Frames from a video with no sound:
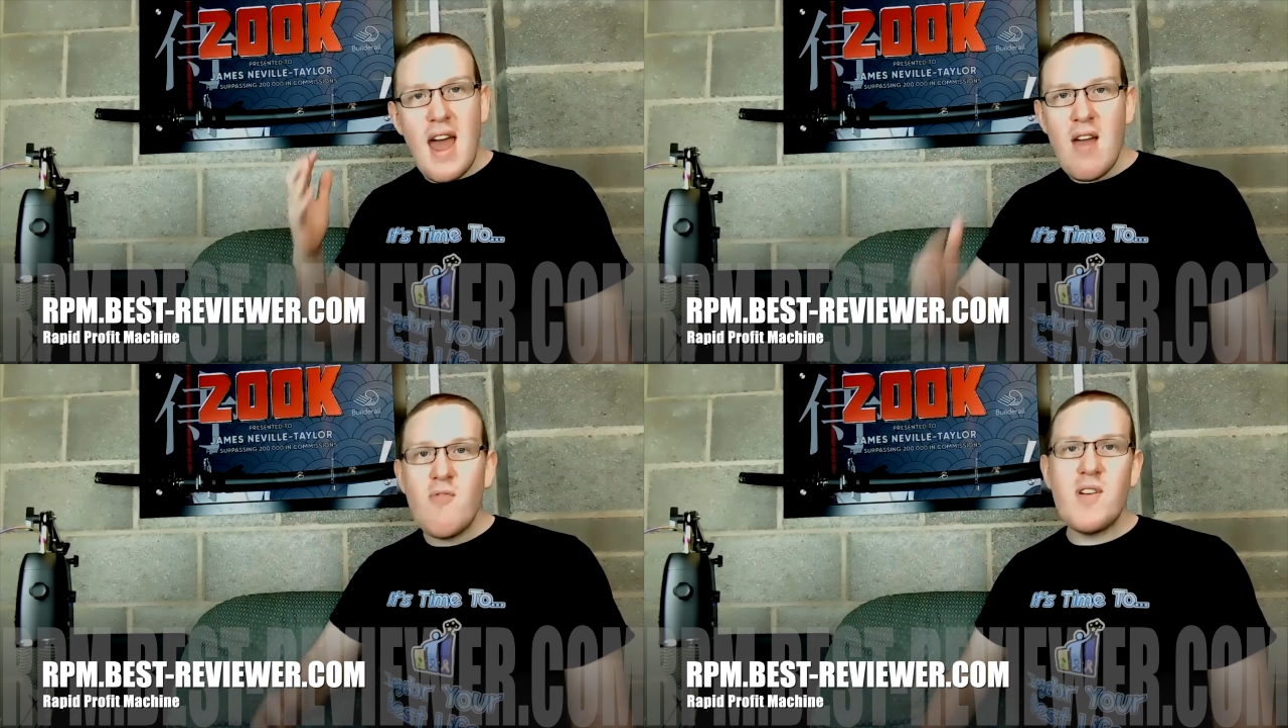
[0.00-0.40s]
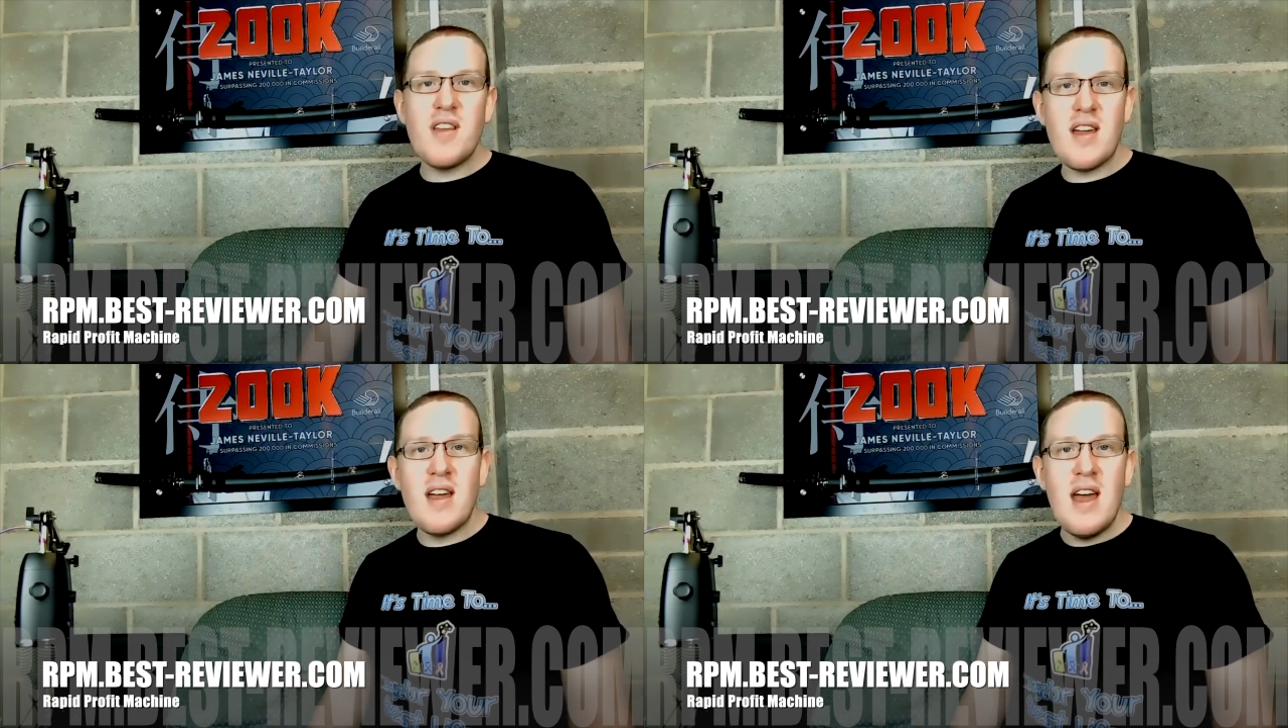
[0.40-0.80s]

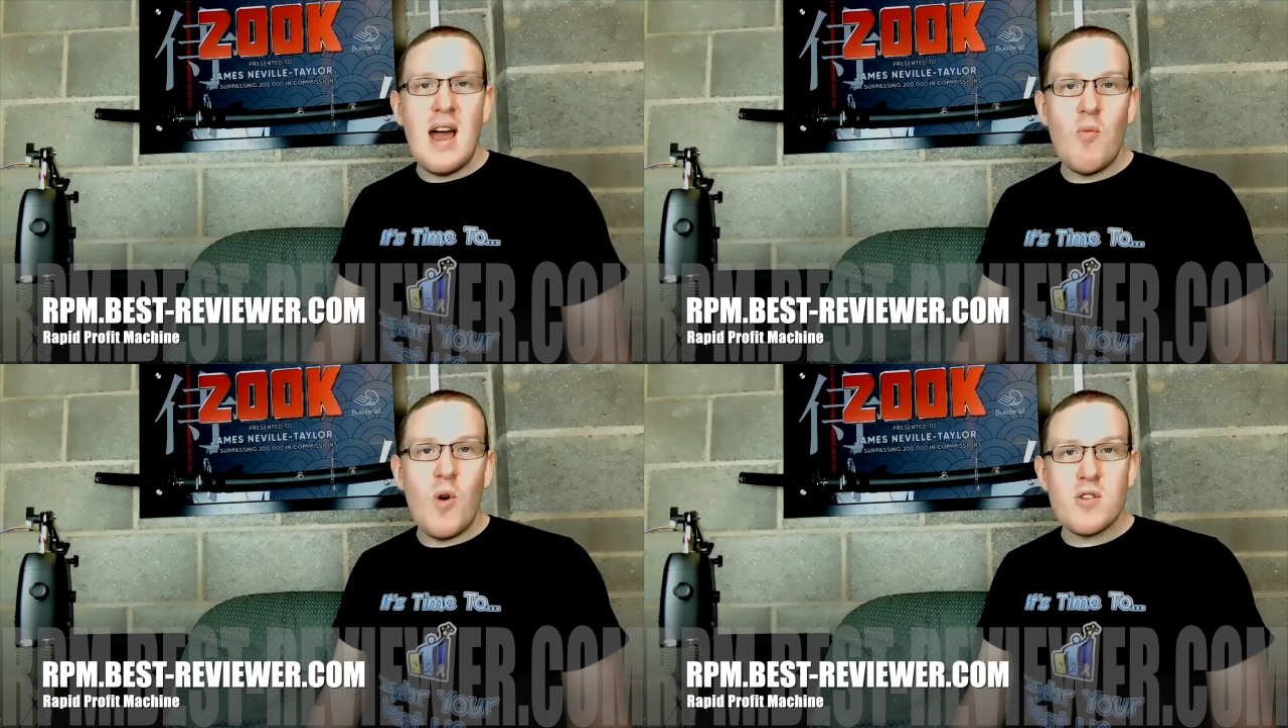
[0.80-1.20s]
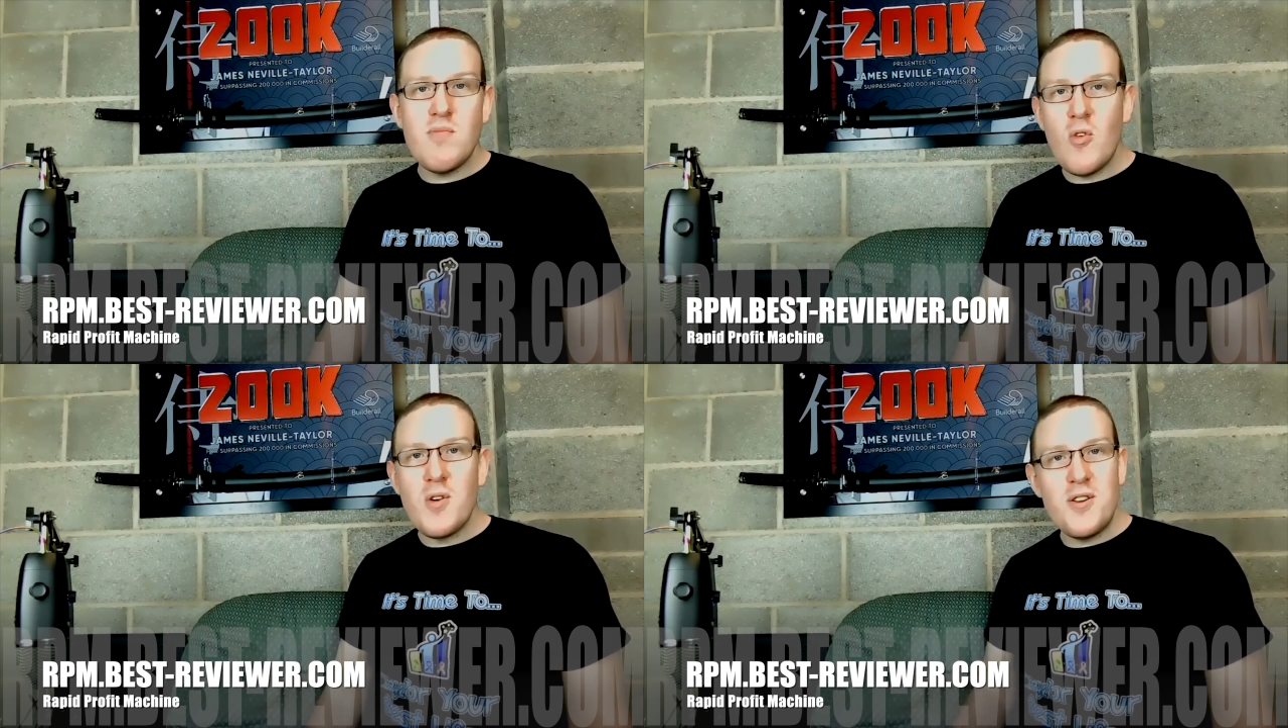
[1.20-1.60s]
everything. And what's
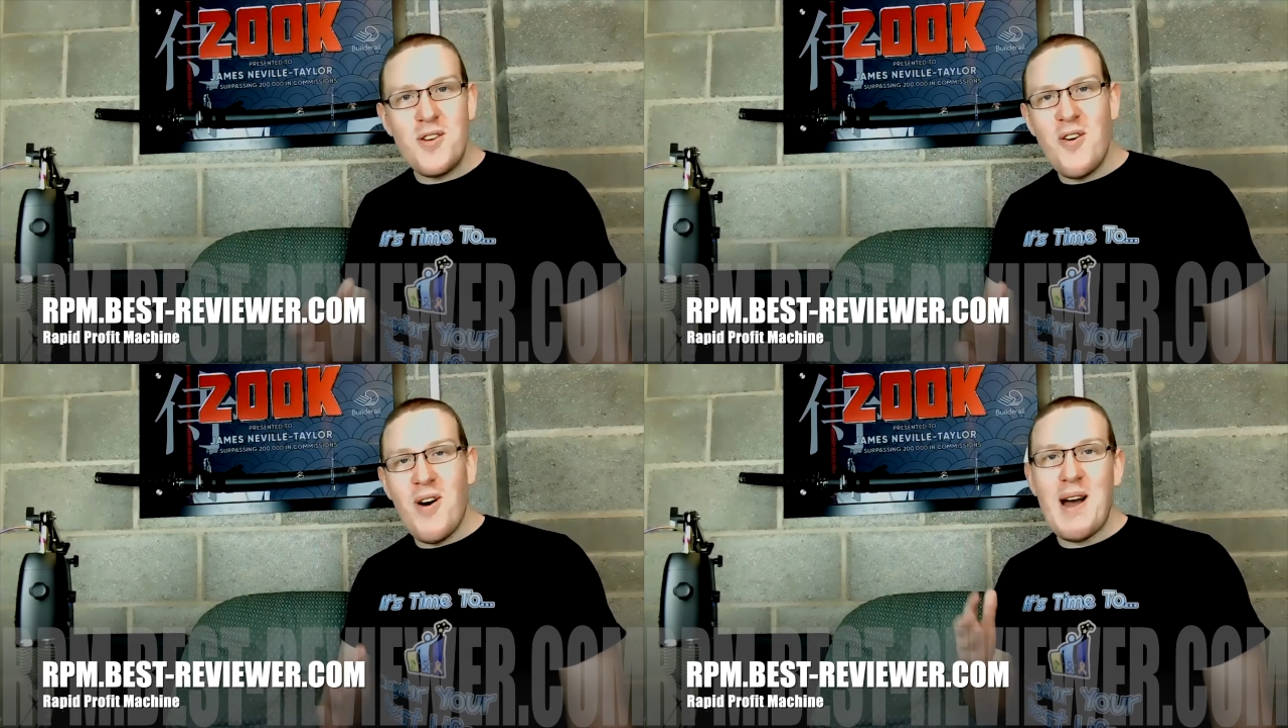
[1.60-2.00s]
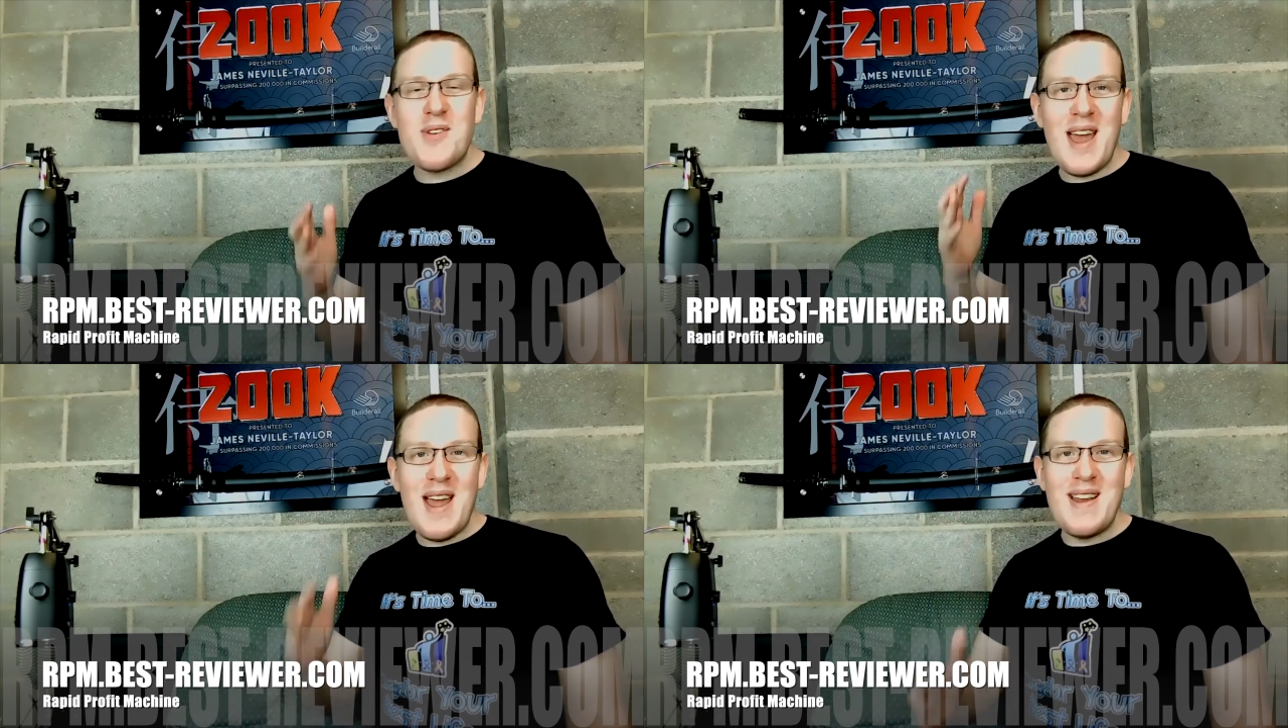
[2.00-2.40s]
more, you do not have
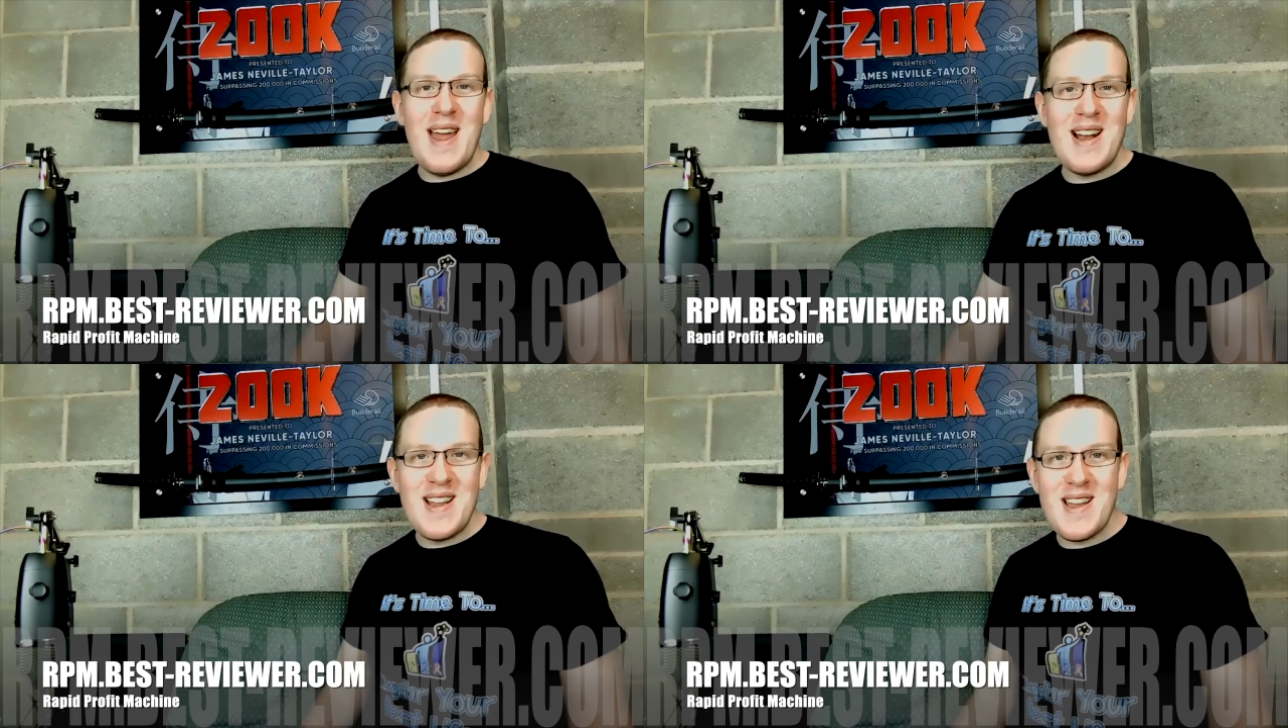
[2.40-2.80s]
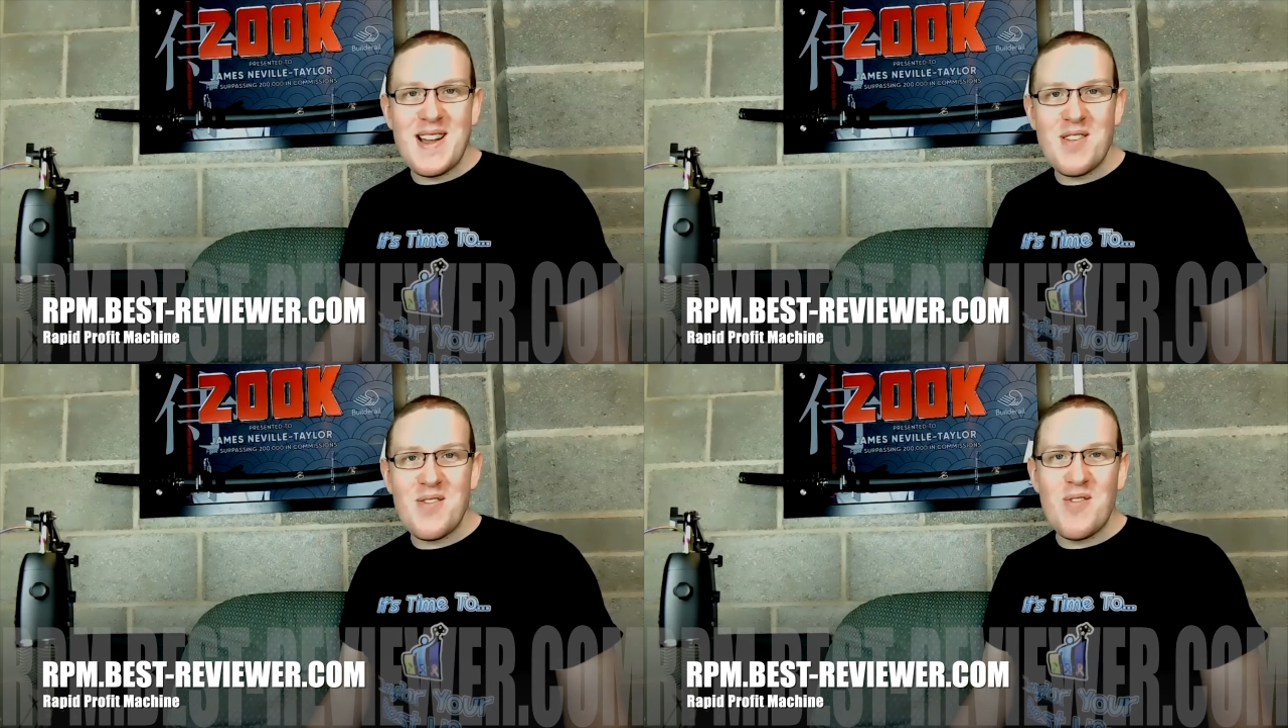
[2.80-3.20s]
to edit anything
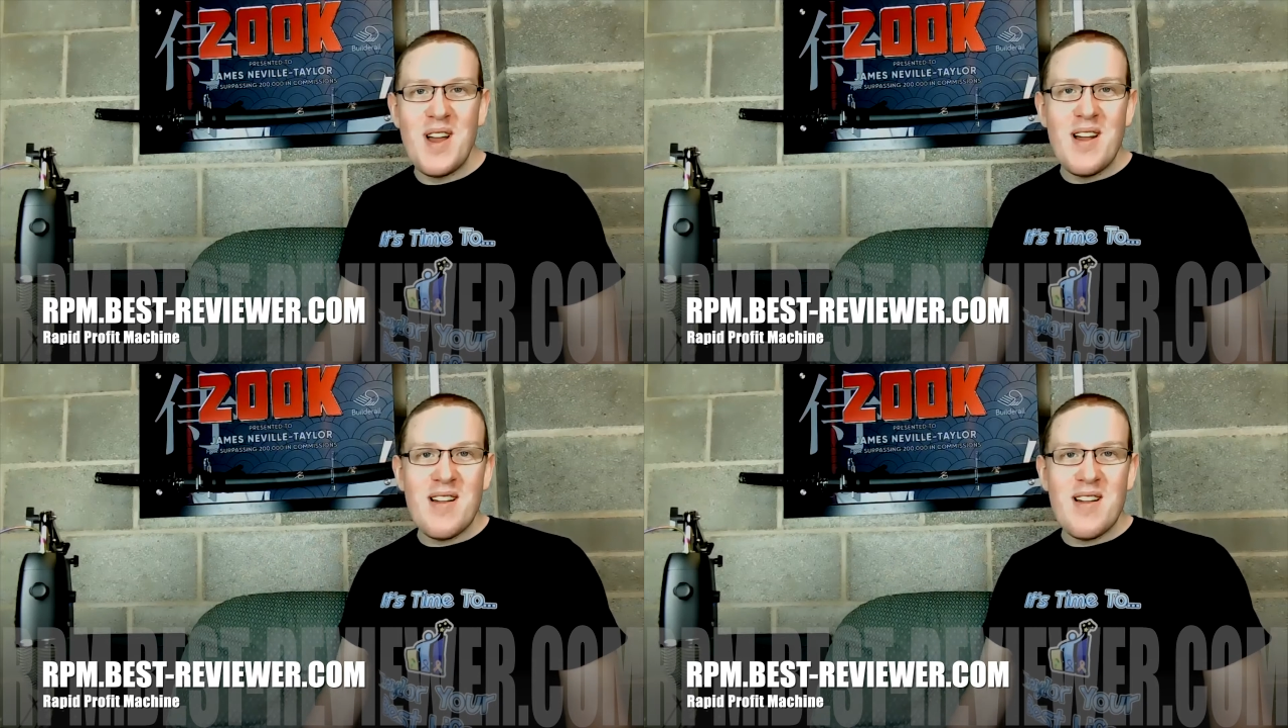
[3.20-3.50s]
at all.